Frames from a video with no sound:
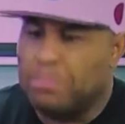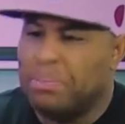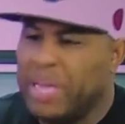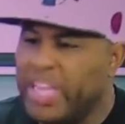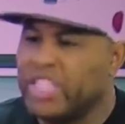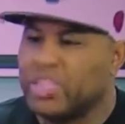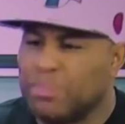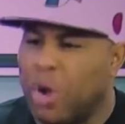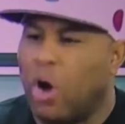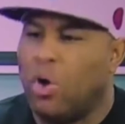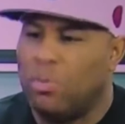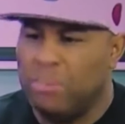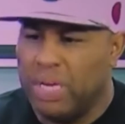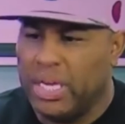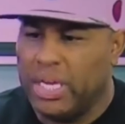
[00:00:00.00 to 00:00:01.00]
Beast
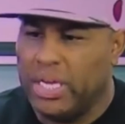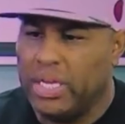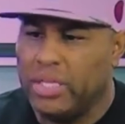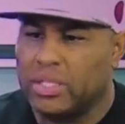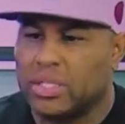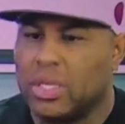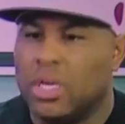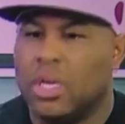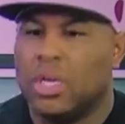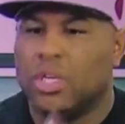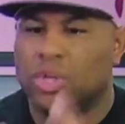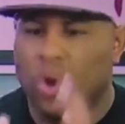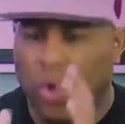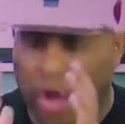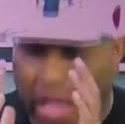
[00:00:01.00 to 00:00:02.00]
mode means
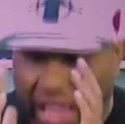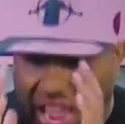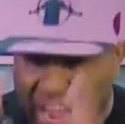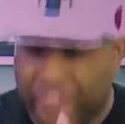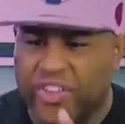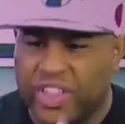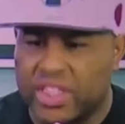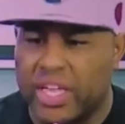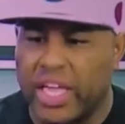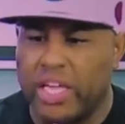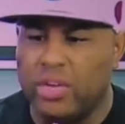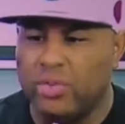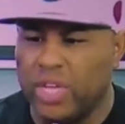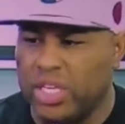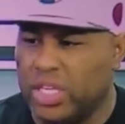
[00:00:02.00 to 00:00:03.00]
knowing
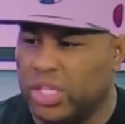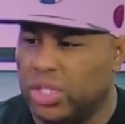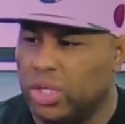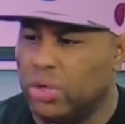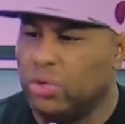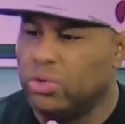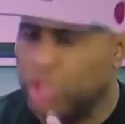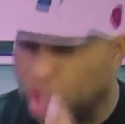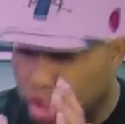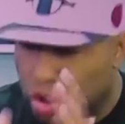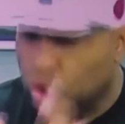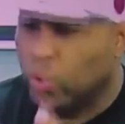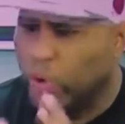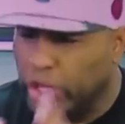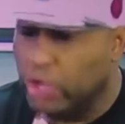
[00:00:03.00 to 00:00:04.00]
everything you need to
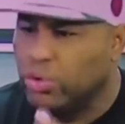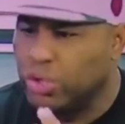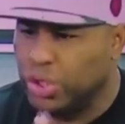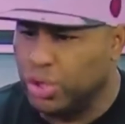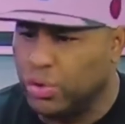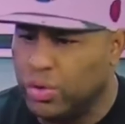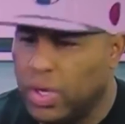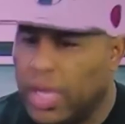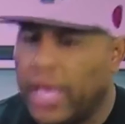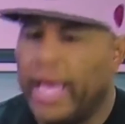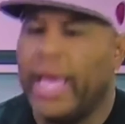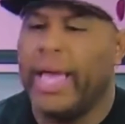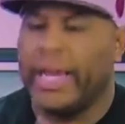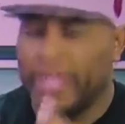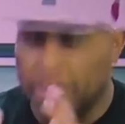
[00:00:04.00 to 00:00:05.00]
do what you do
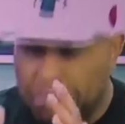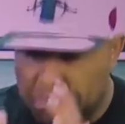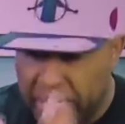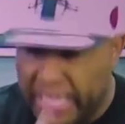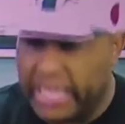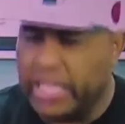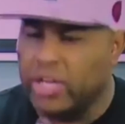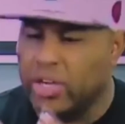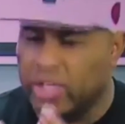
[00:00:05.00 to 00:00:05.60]
and committing